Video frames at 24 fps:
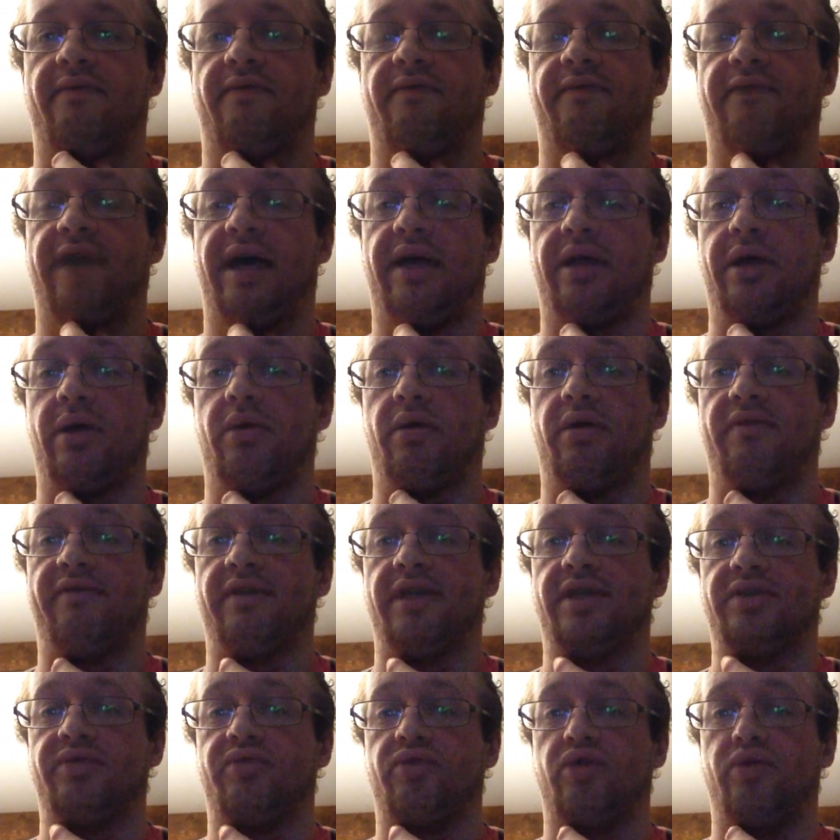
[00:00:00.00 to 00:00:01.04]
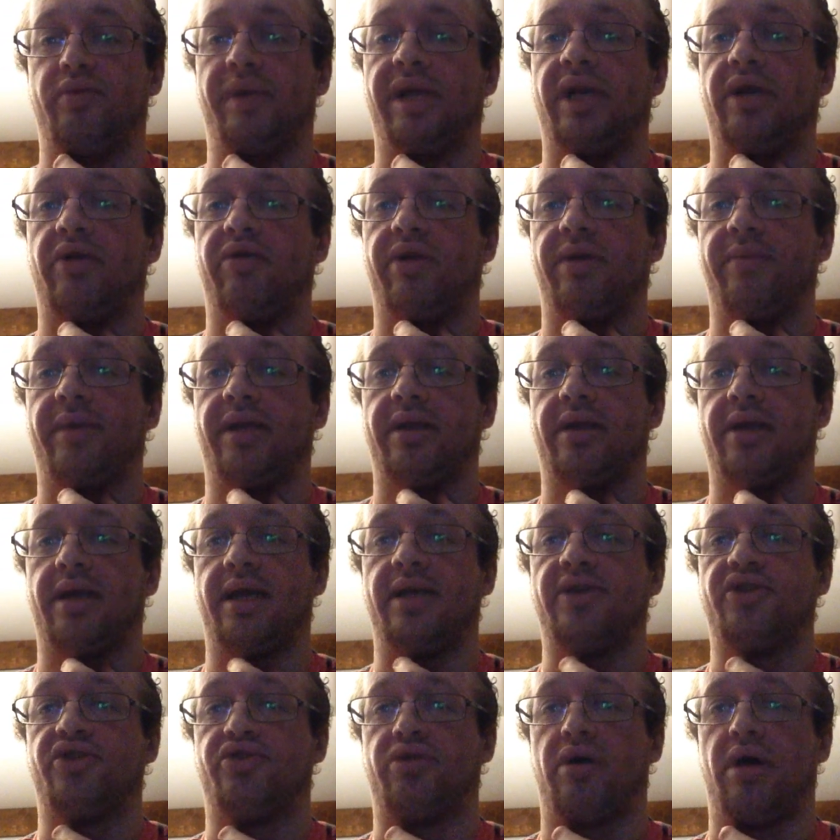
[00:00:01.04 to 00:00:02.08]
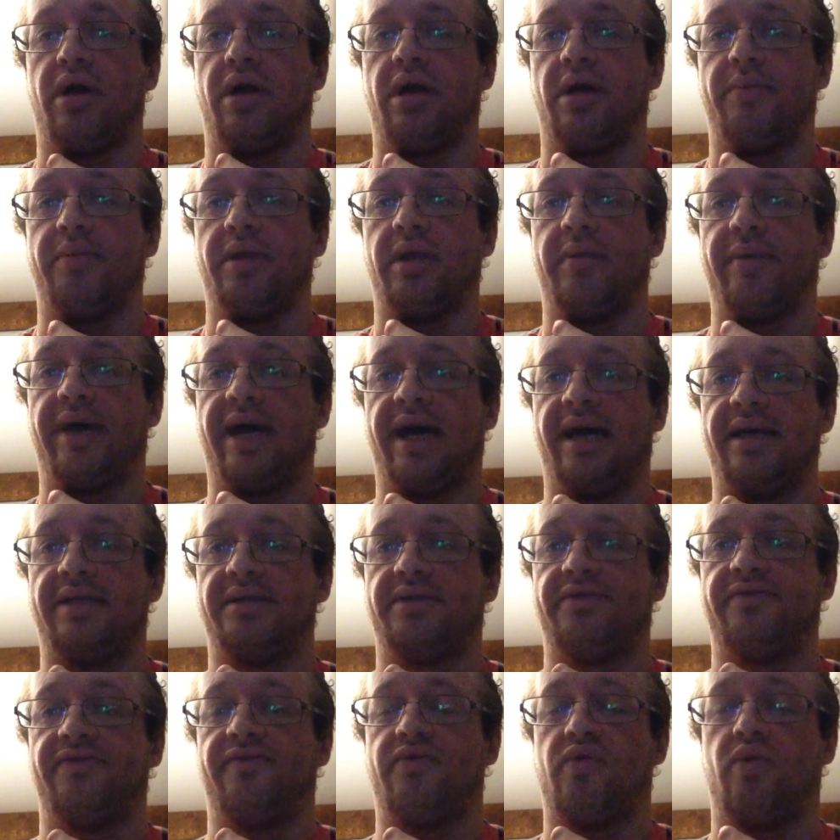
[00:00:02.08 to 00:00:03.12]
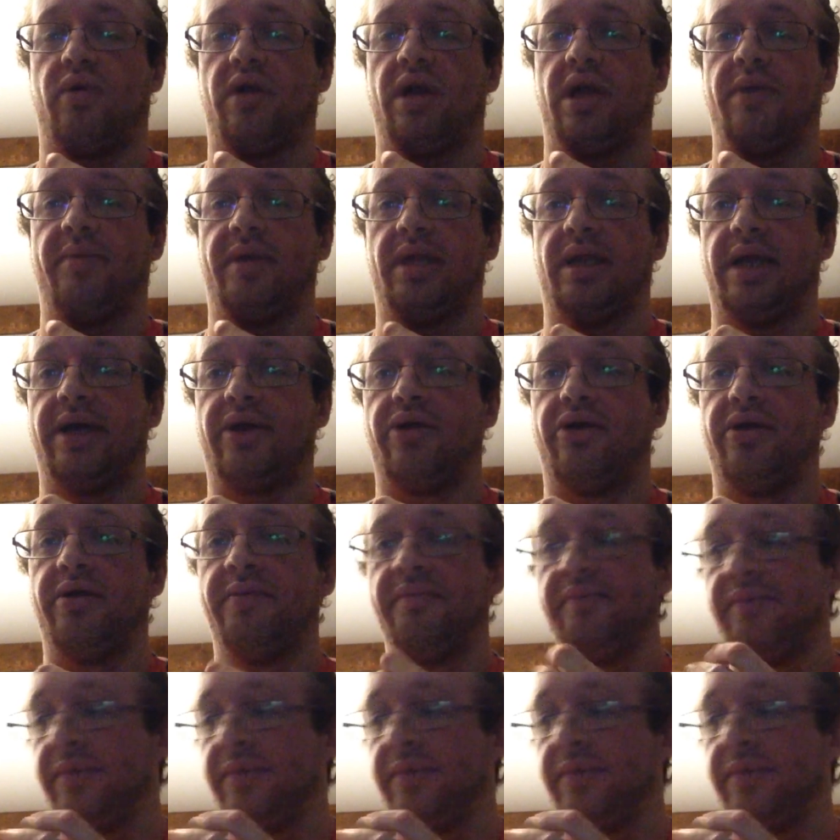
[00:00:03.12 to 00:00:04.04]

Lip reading: value of his roommate agreement that he's drawn up in the past for him and Leonard.